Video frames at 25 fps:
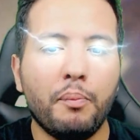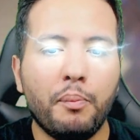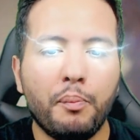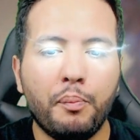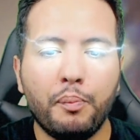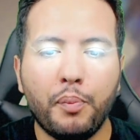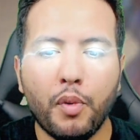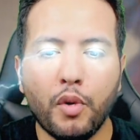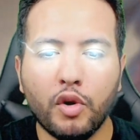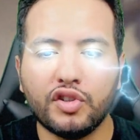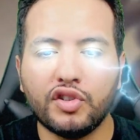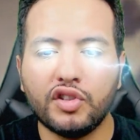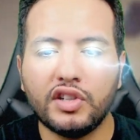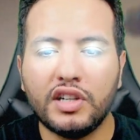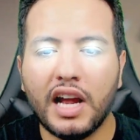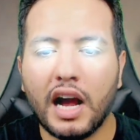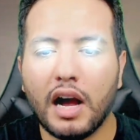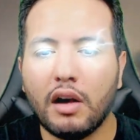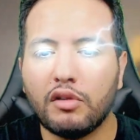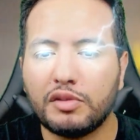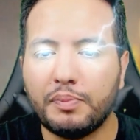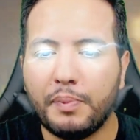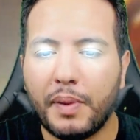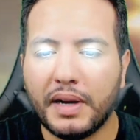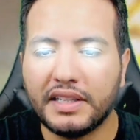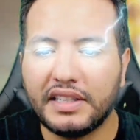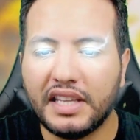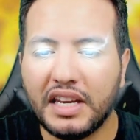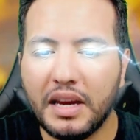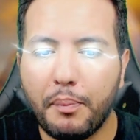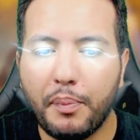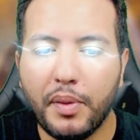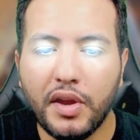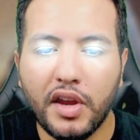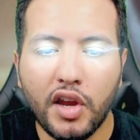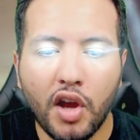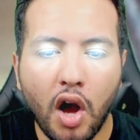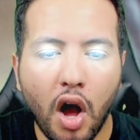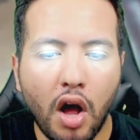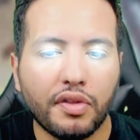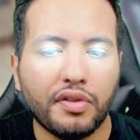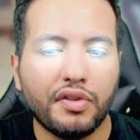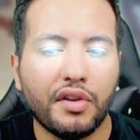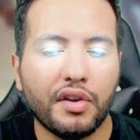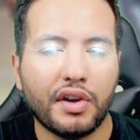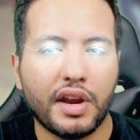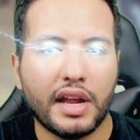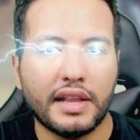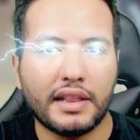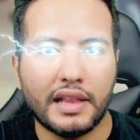push Gauss battery beyond the
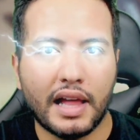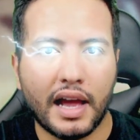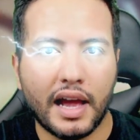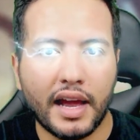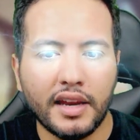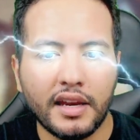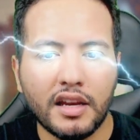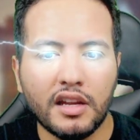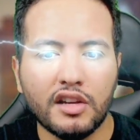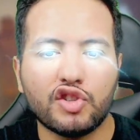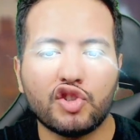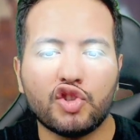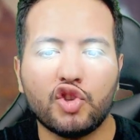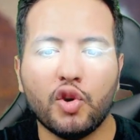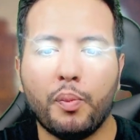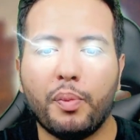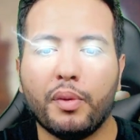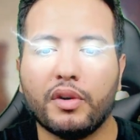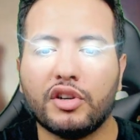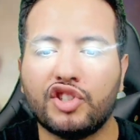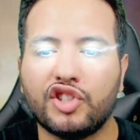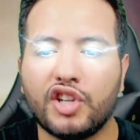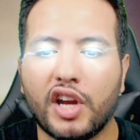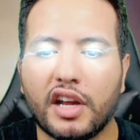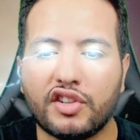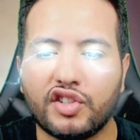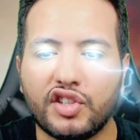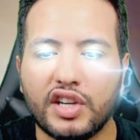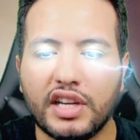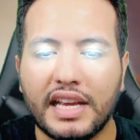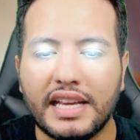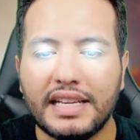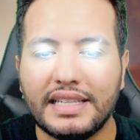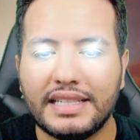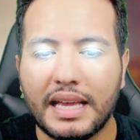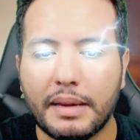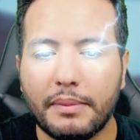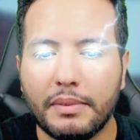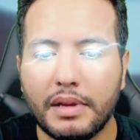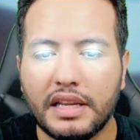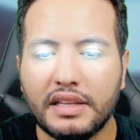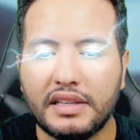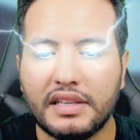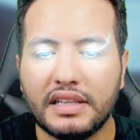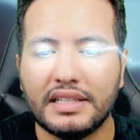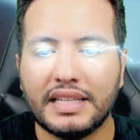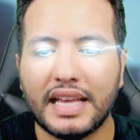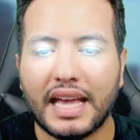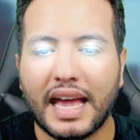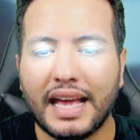red line, supercharging his
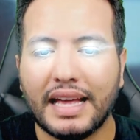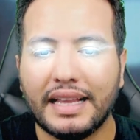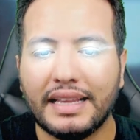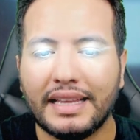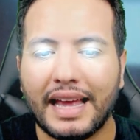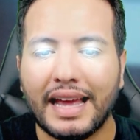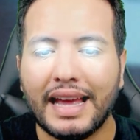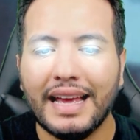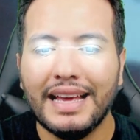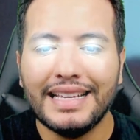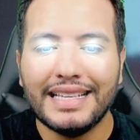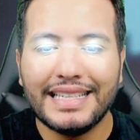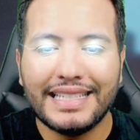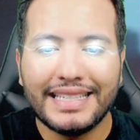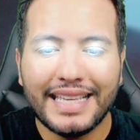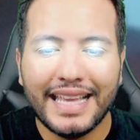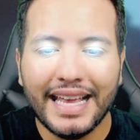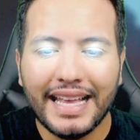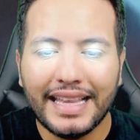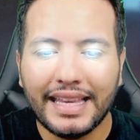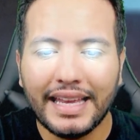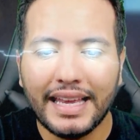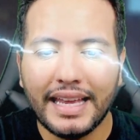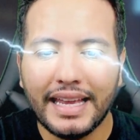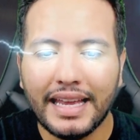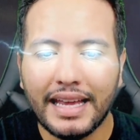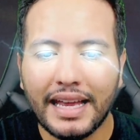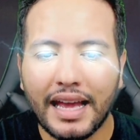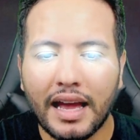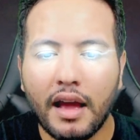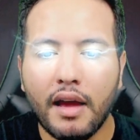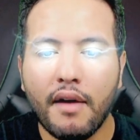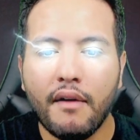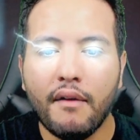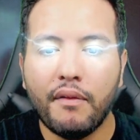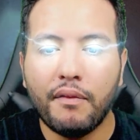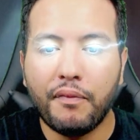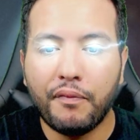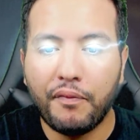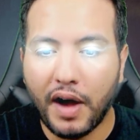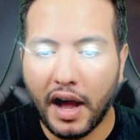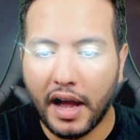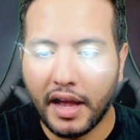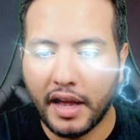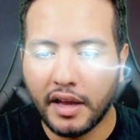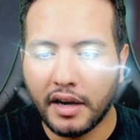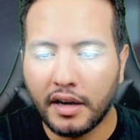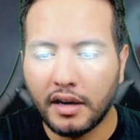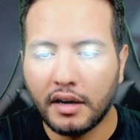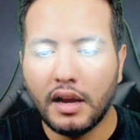abilities and setting
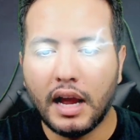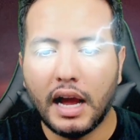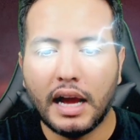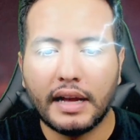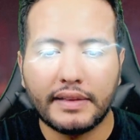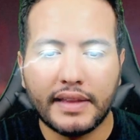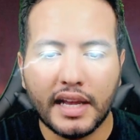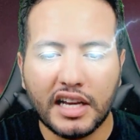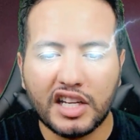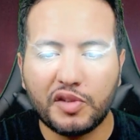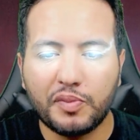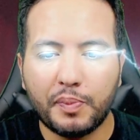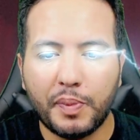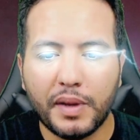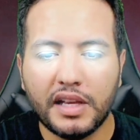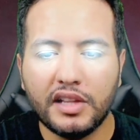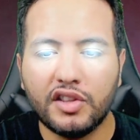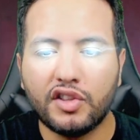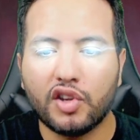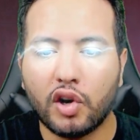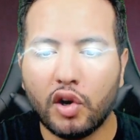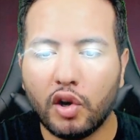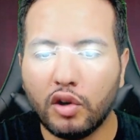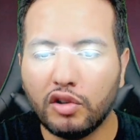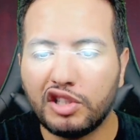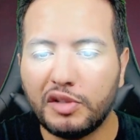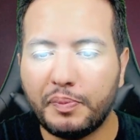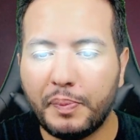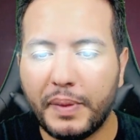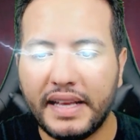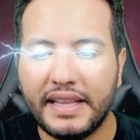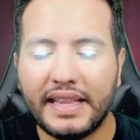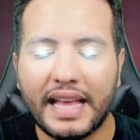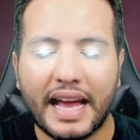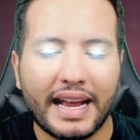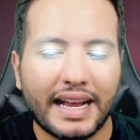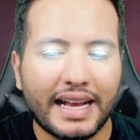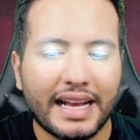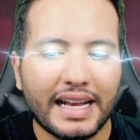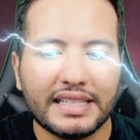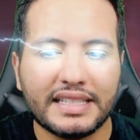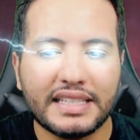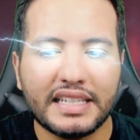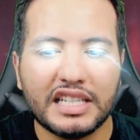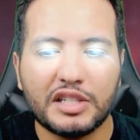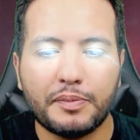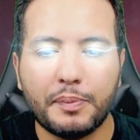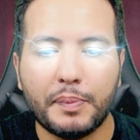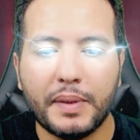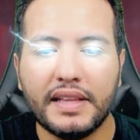fire, attack speed, reload speed, and
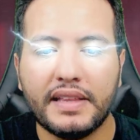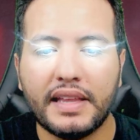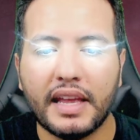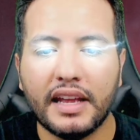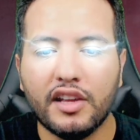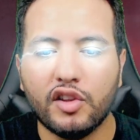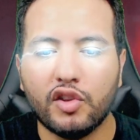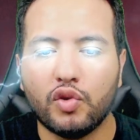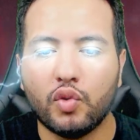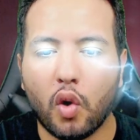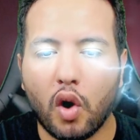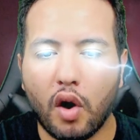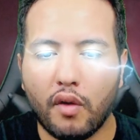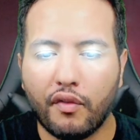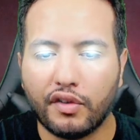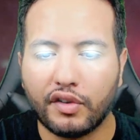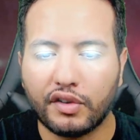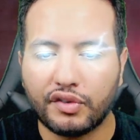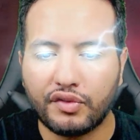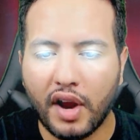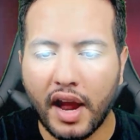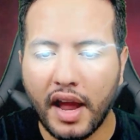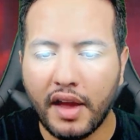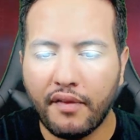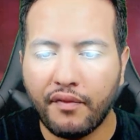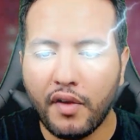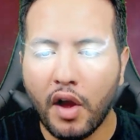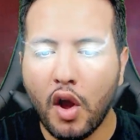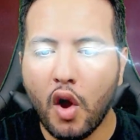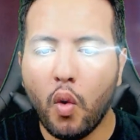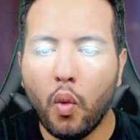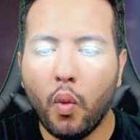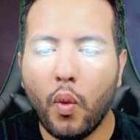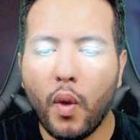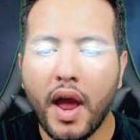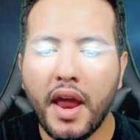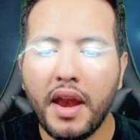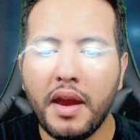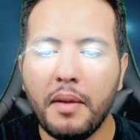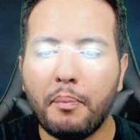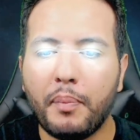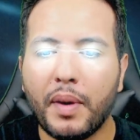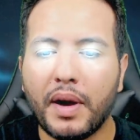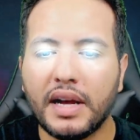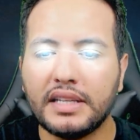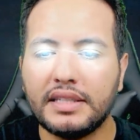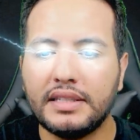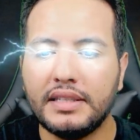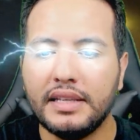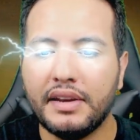casting speed into overdrive. When
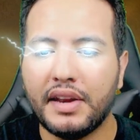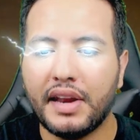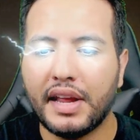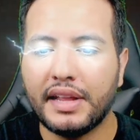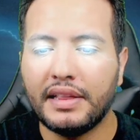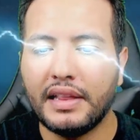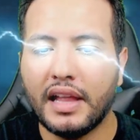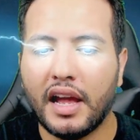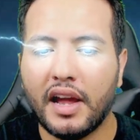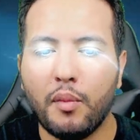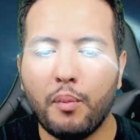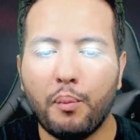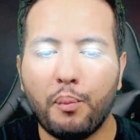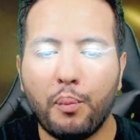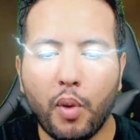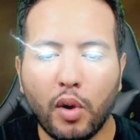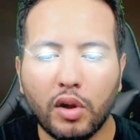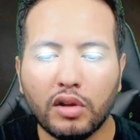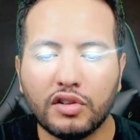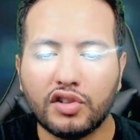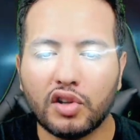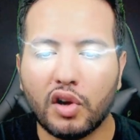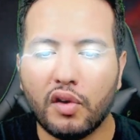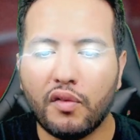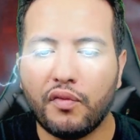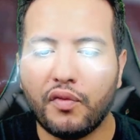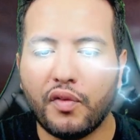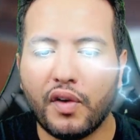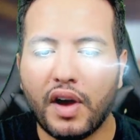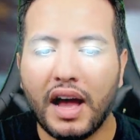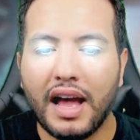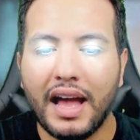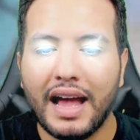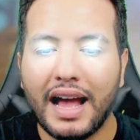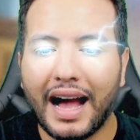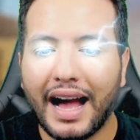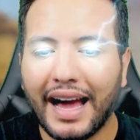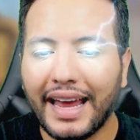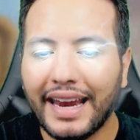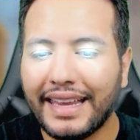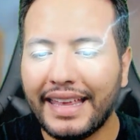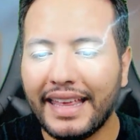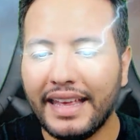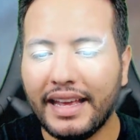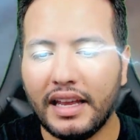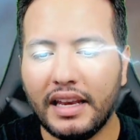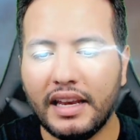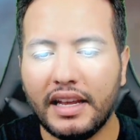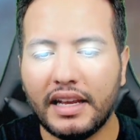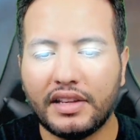past the red line, bolts of arcing
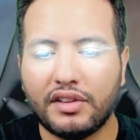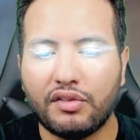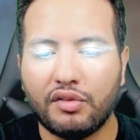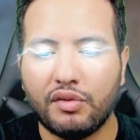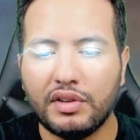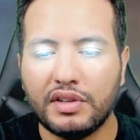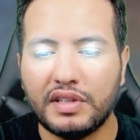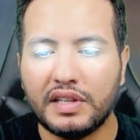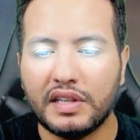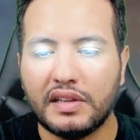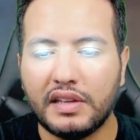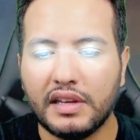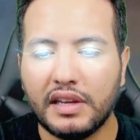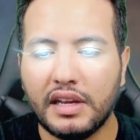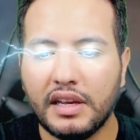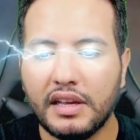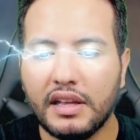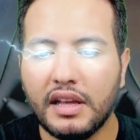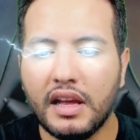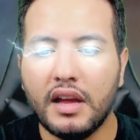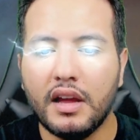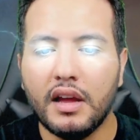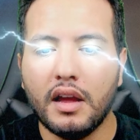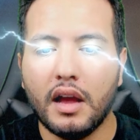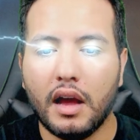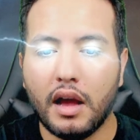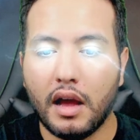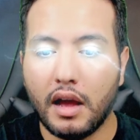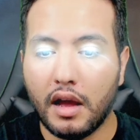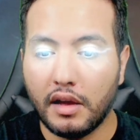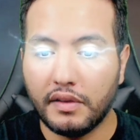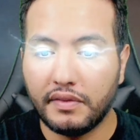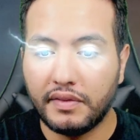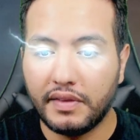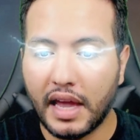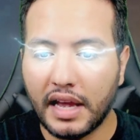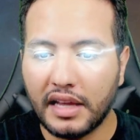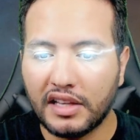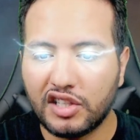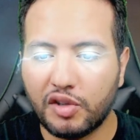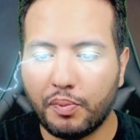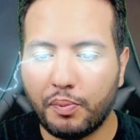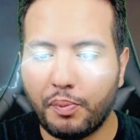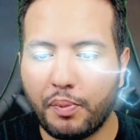electricity dance